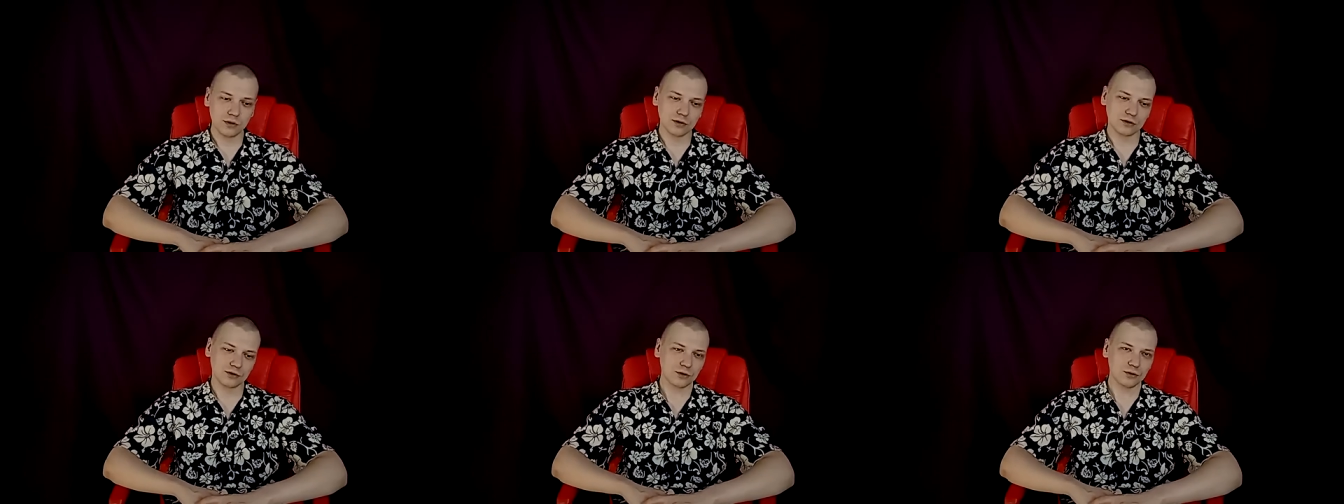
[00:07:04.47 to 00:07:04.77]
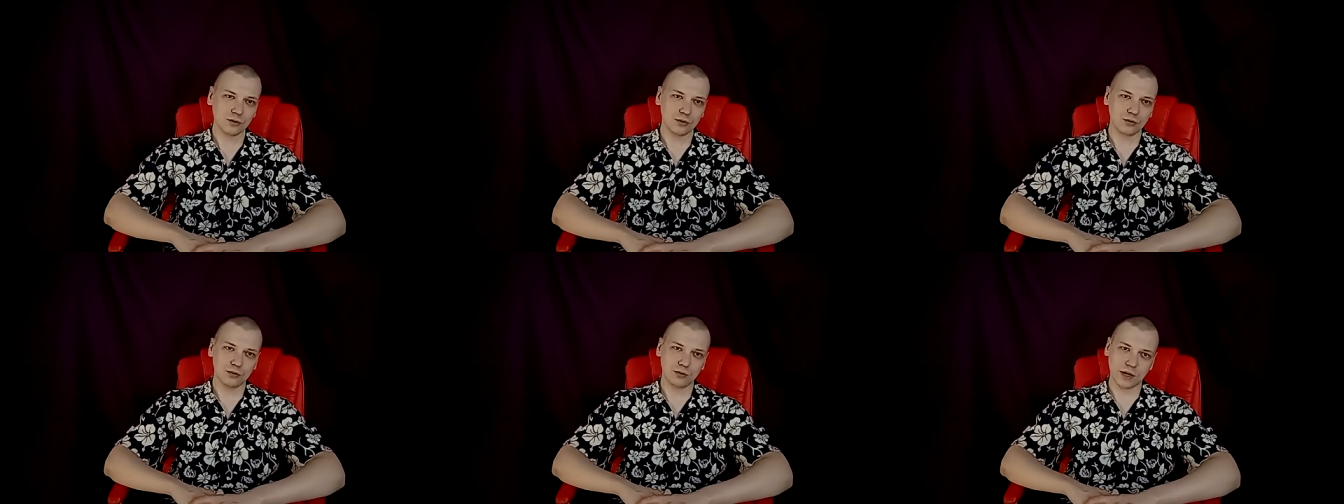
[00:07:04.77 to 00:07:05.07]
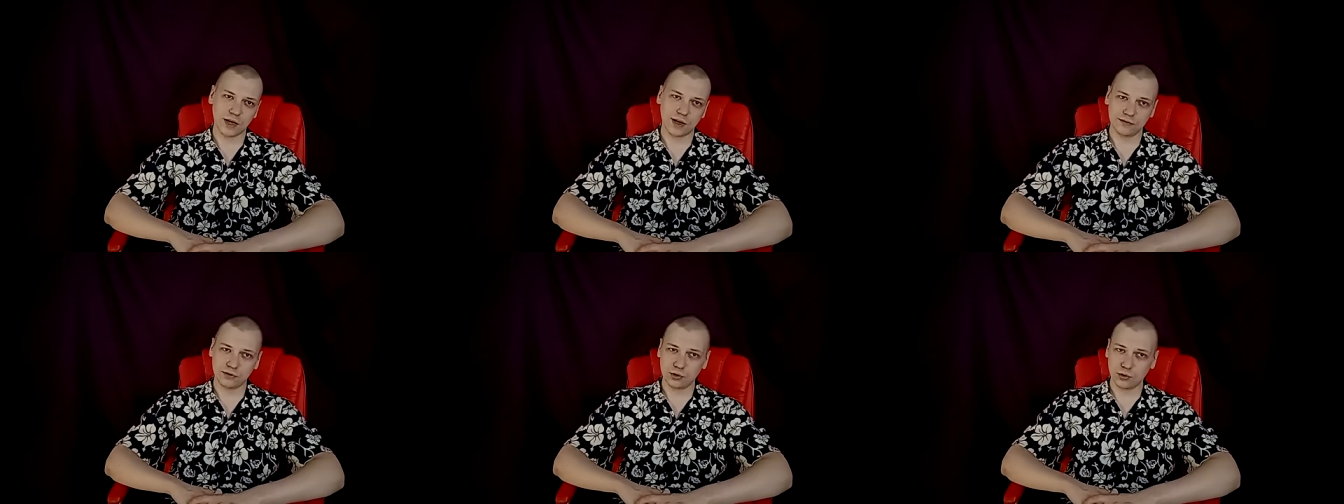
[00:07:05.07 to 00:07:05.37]
so we
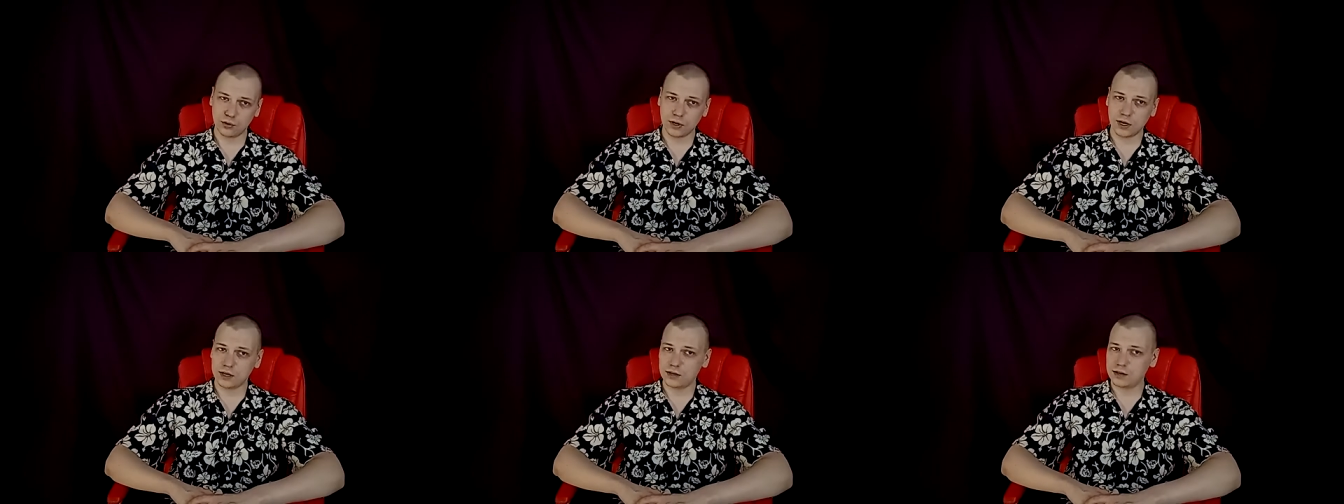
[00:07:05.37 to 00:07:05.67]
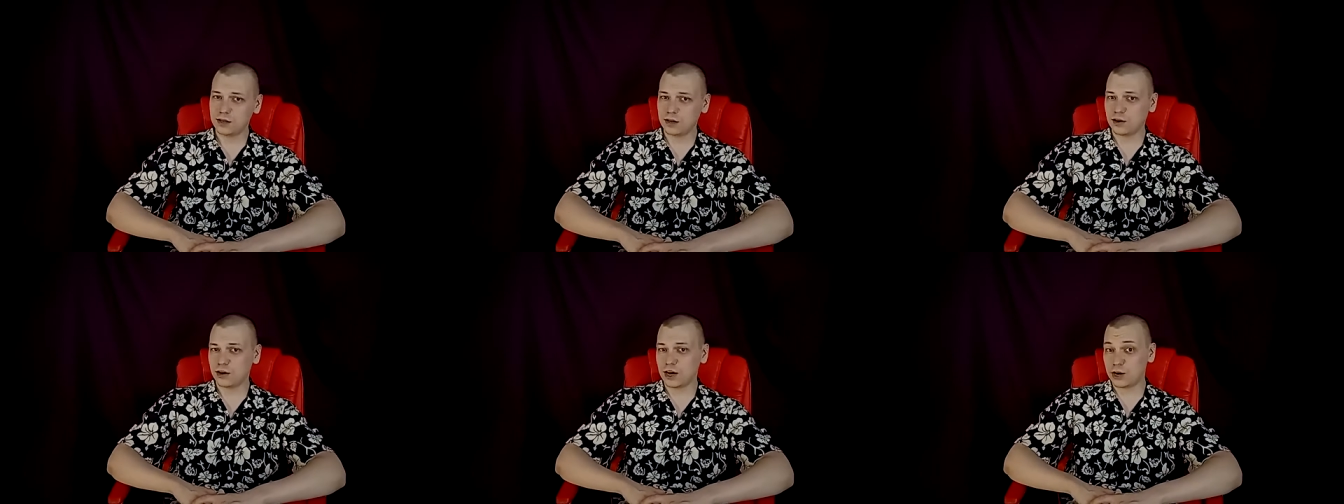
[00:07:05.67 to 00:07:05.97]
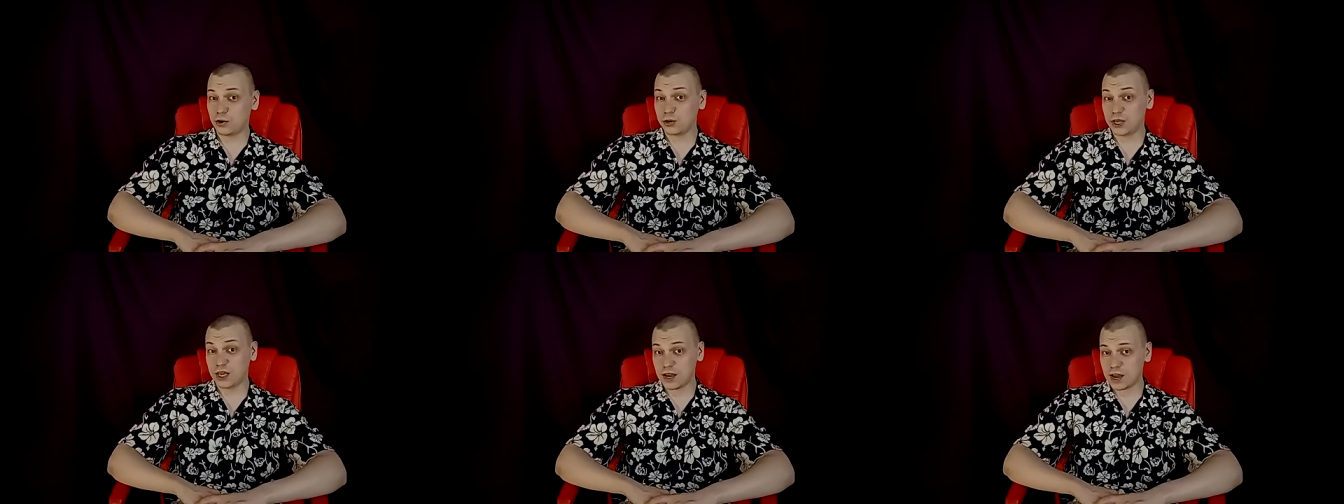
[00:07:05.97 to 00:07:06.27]
have no idea
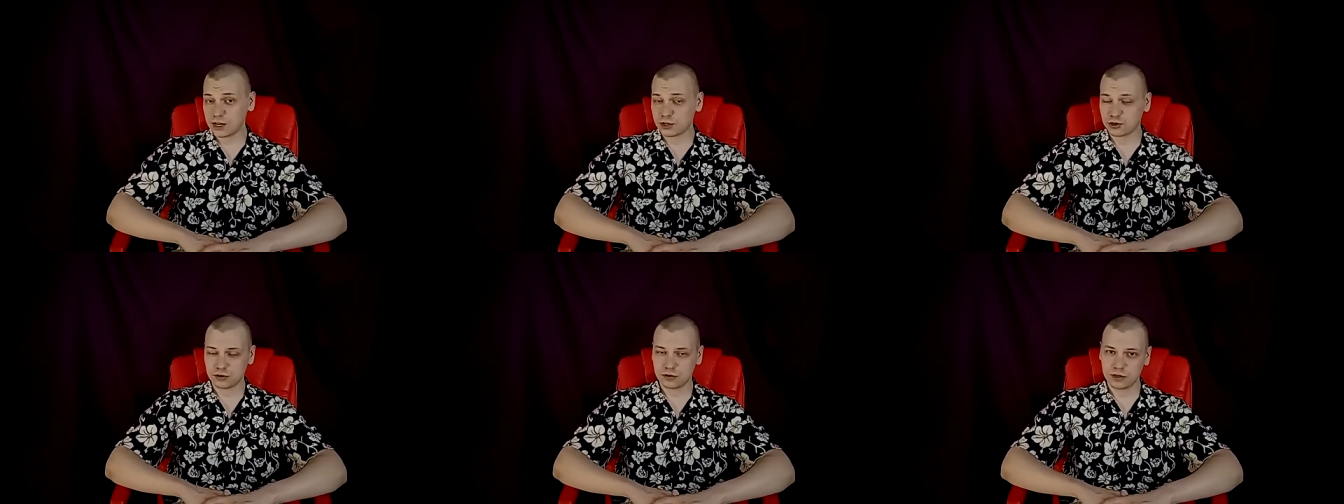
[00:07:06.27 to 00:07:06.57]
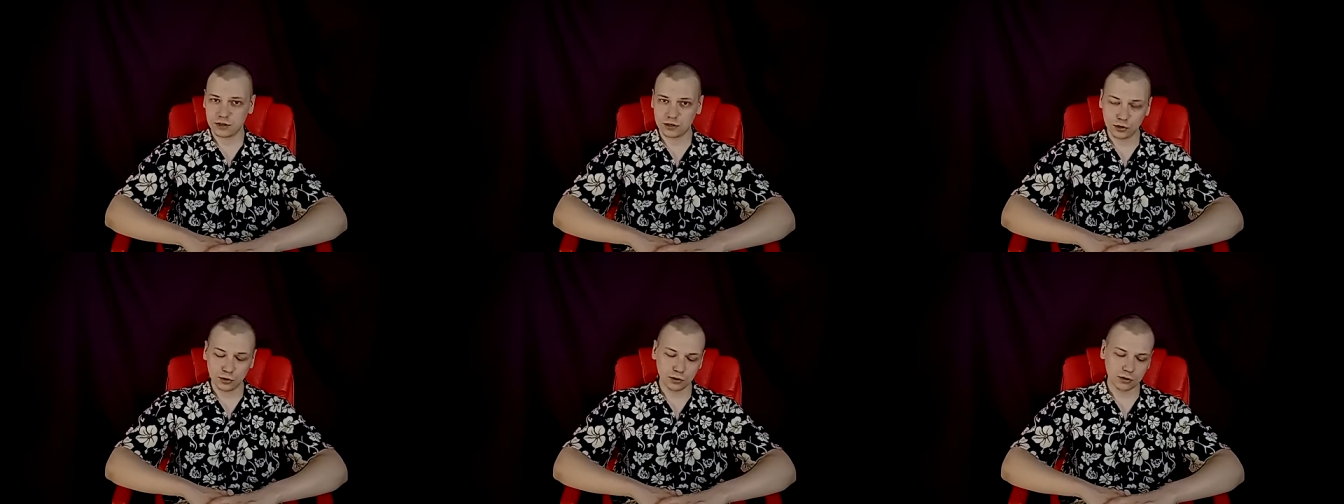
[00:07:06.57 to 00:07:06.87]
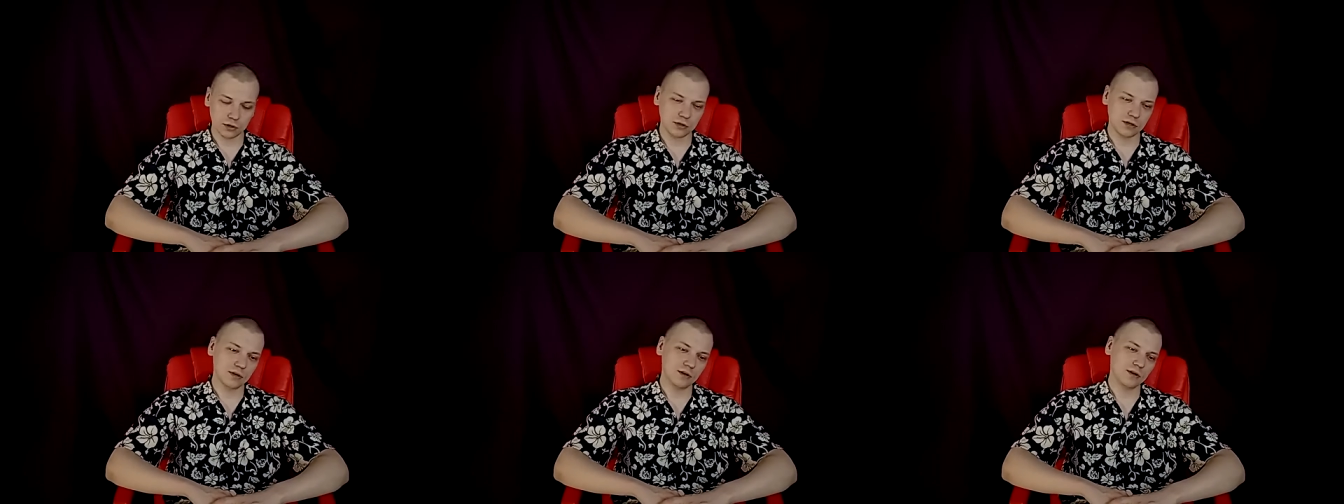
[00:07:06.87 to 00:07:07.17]
how he actually
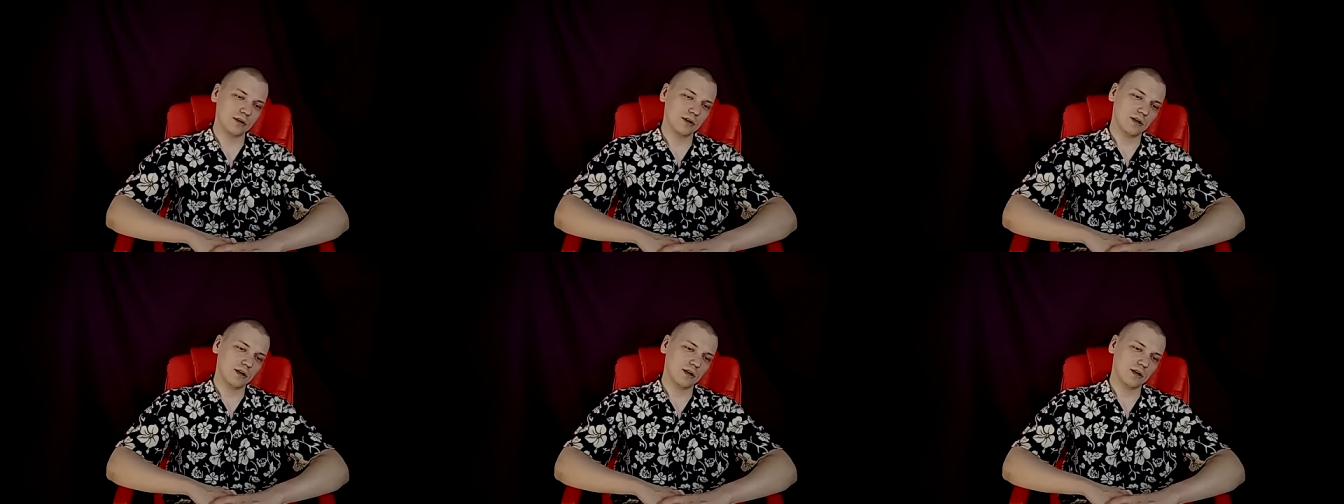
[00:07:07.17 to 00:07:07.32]
looked.